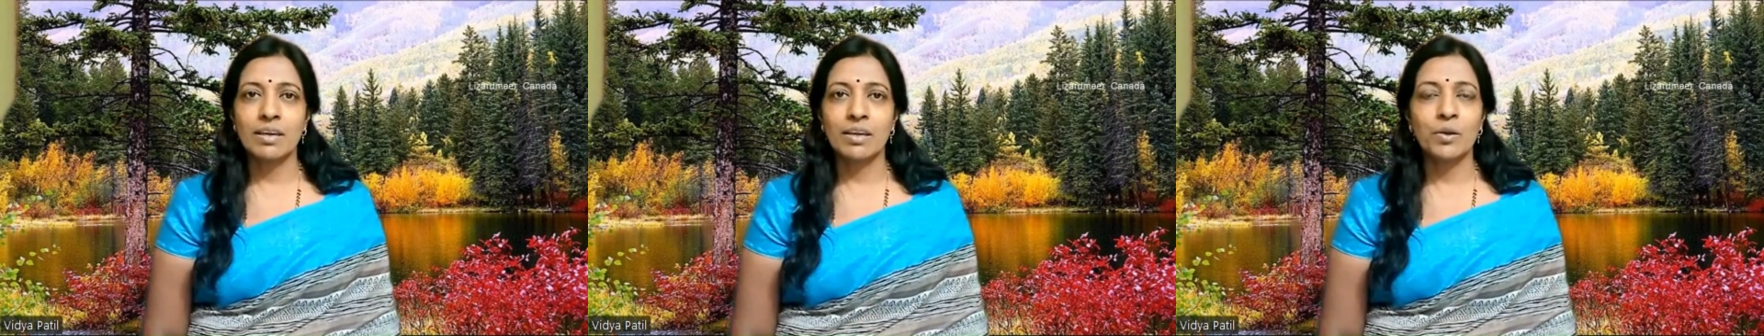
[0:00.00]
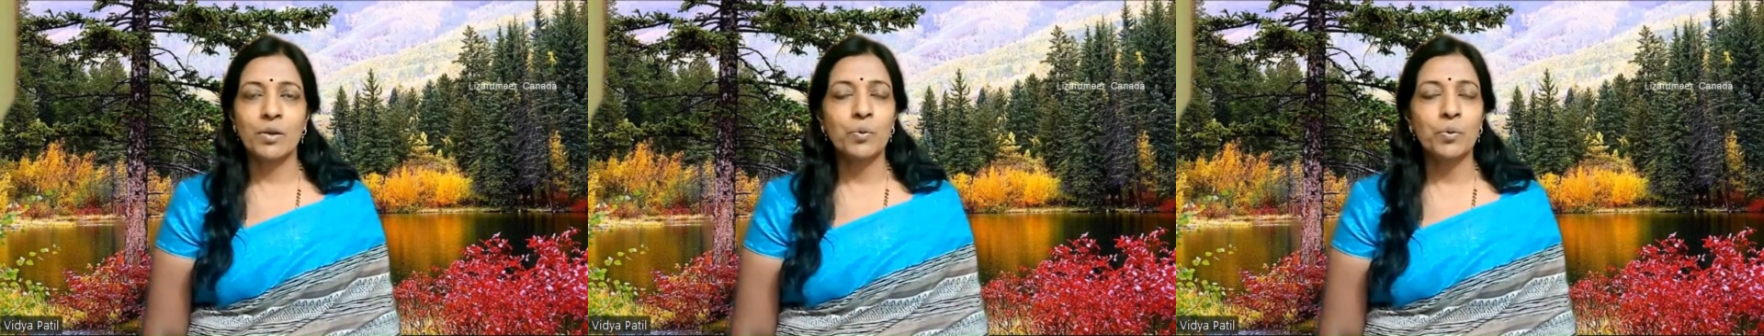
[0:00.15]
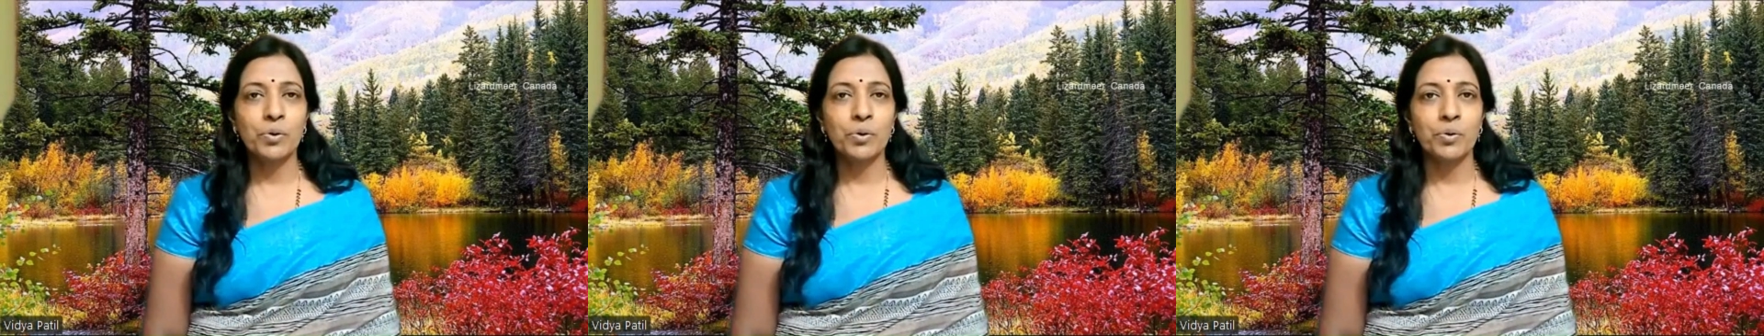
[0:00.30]

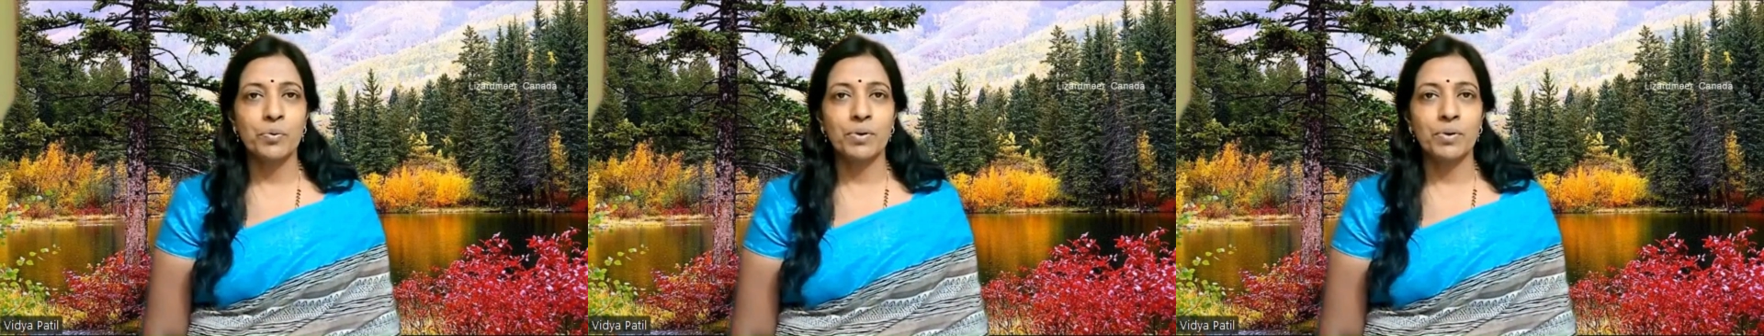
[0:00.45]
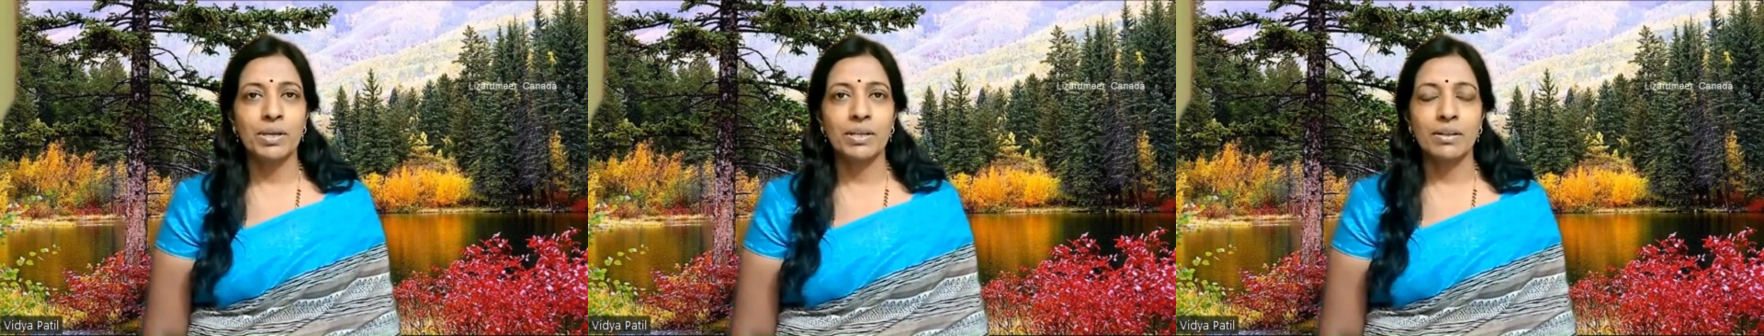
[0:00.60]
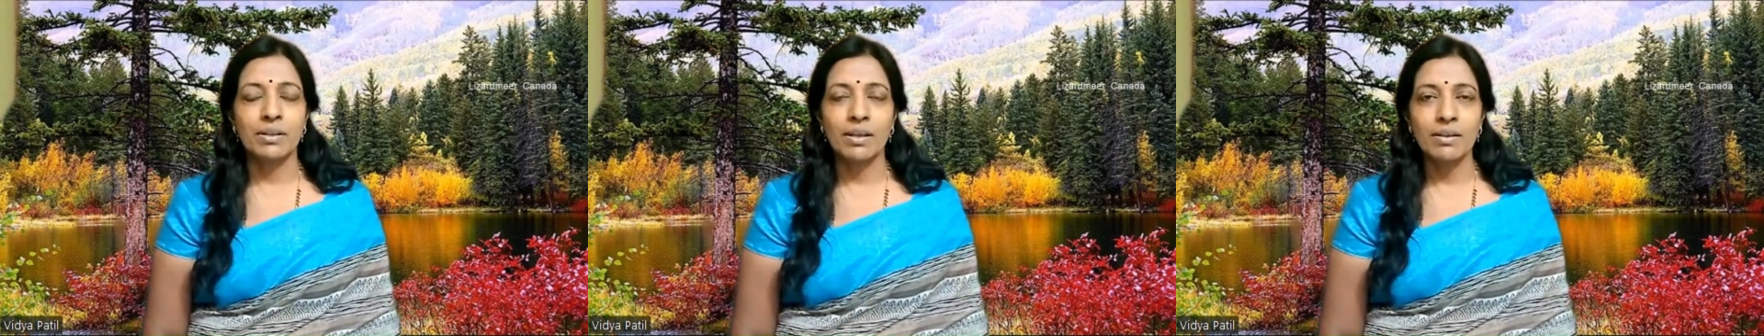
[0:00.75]
you
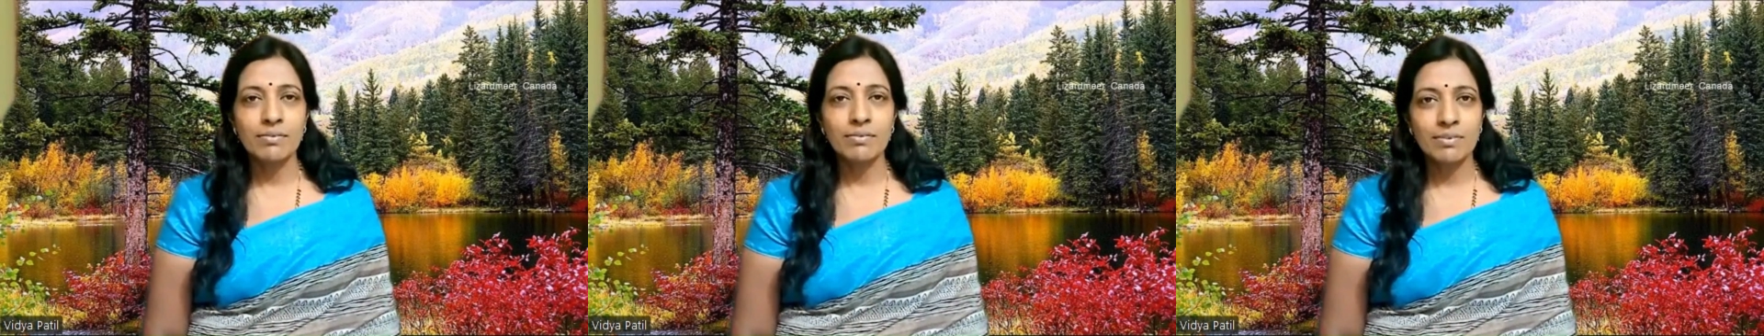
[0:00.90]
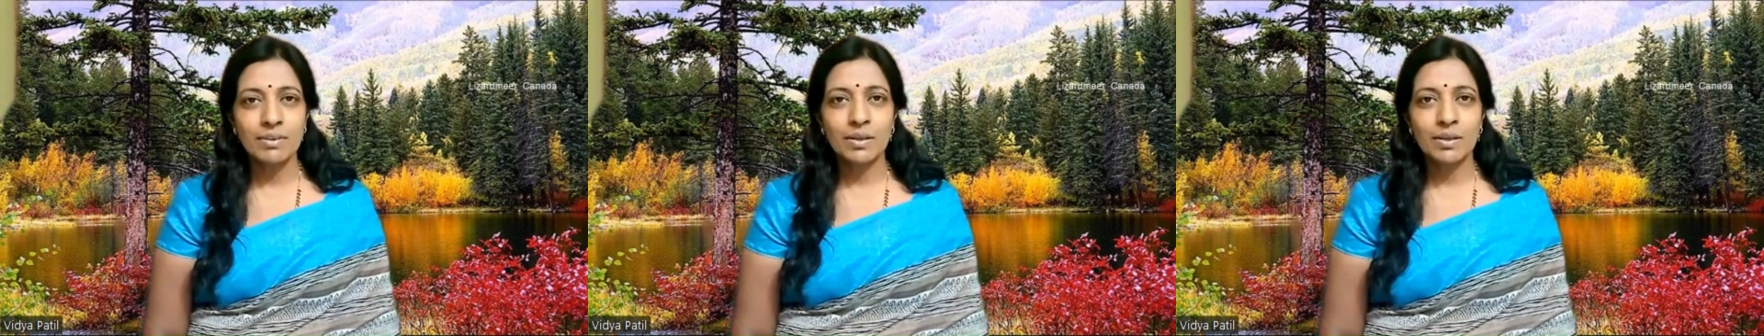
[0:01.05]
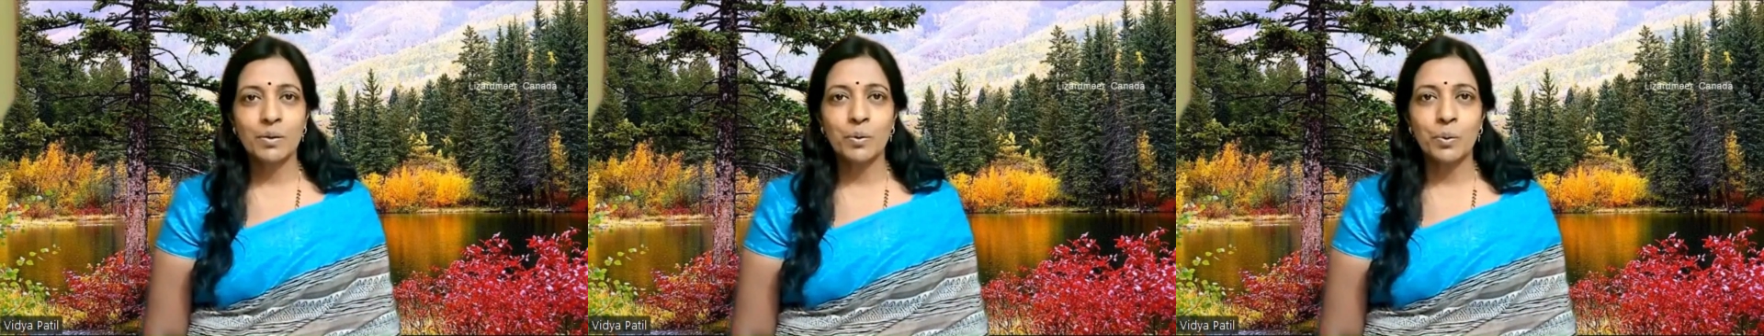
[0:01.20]
during this
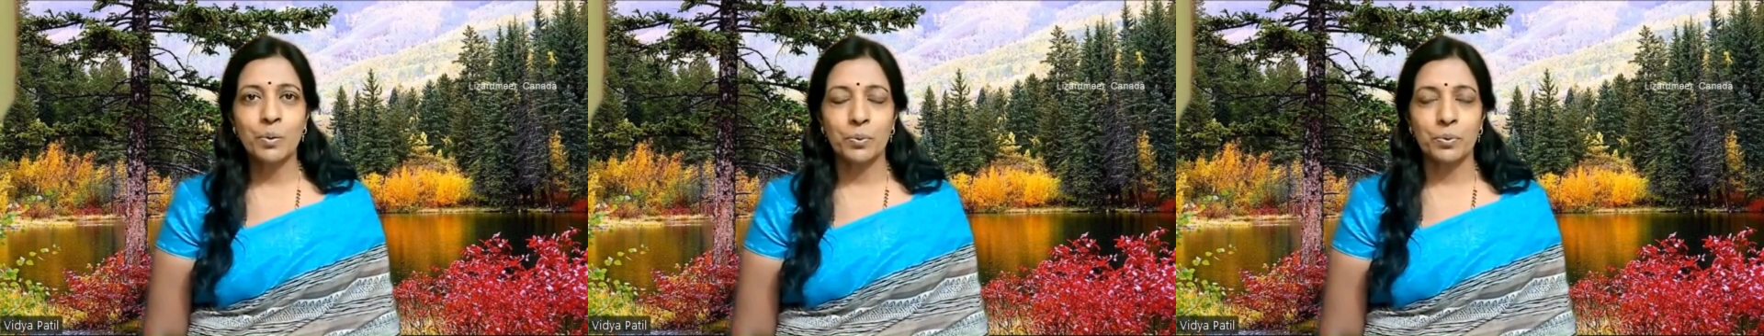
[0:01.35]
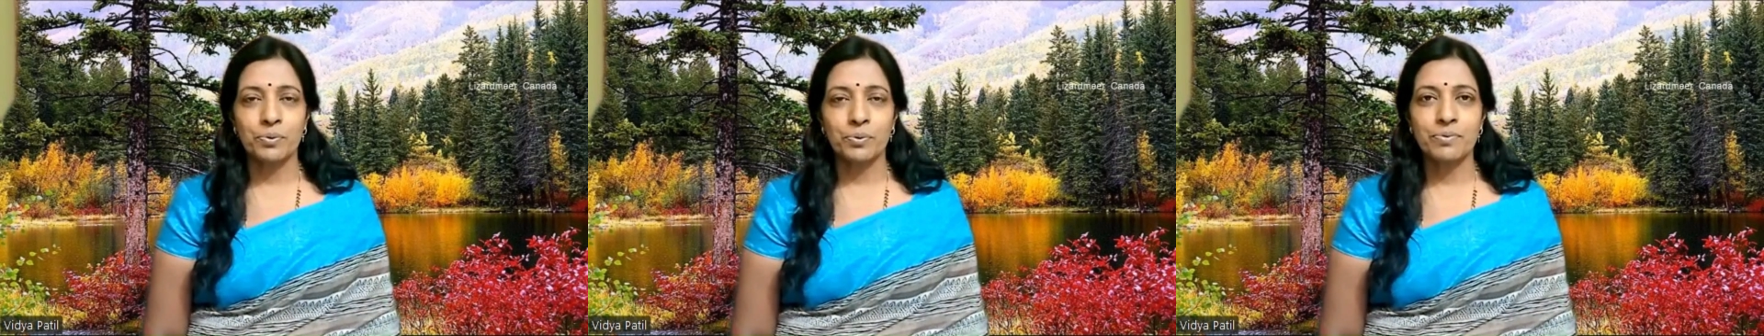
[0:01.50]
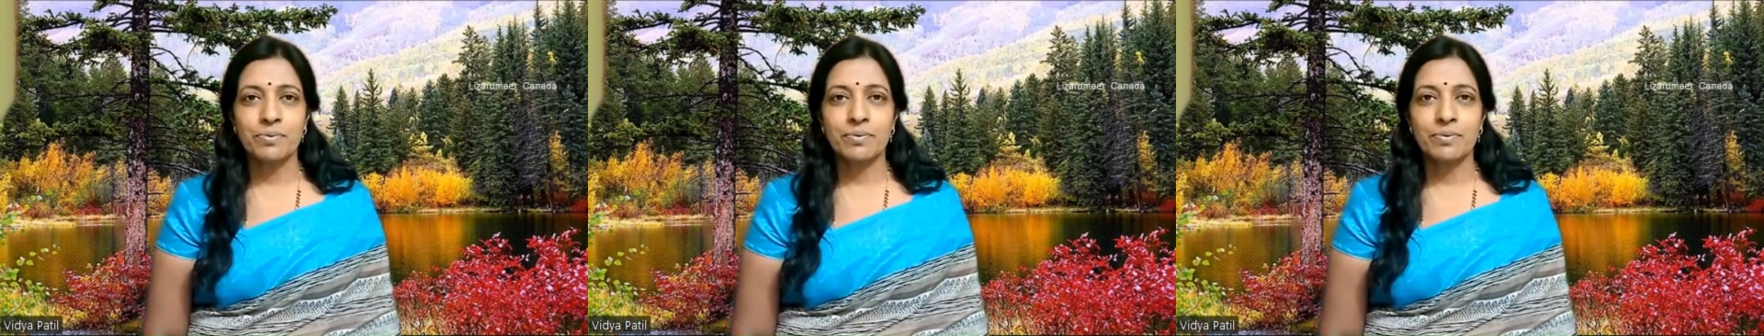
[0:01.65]

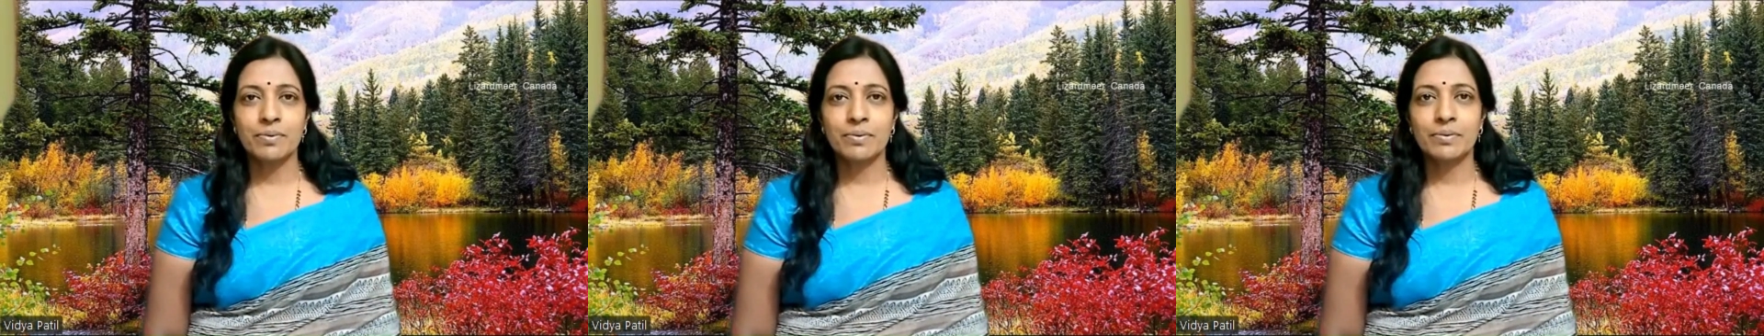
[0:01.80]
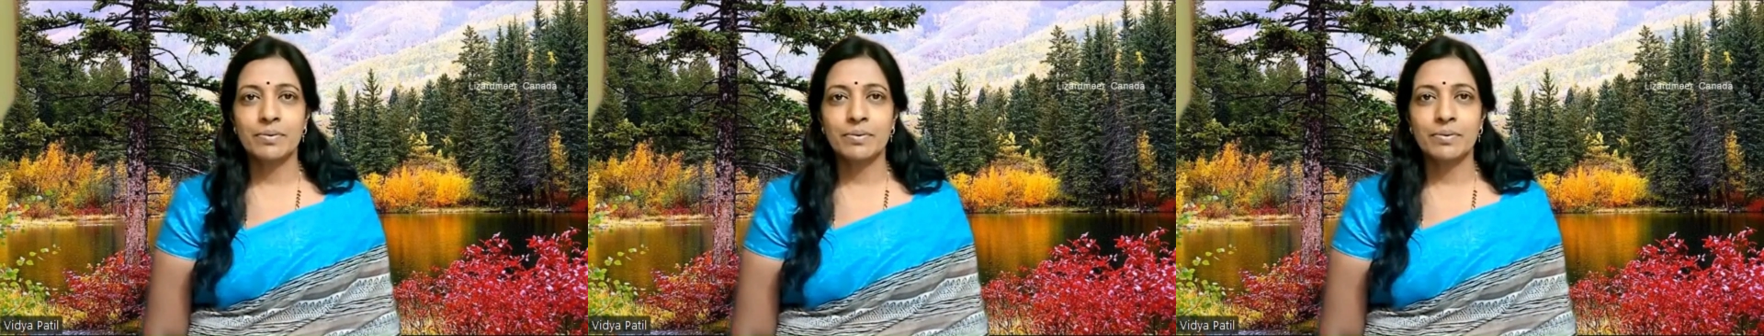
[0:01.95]
course.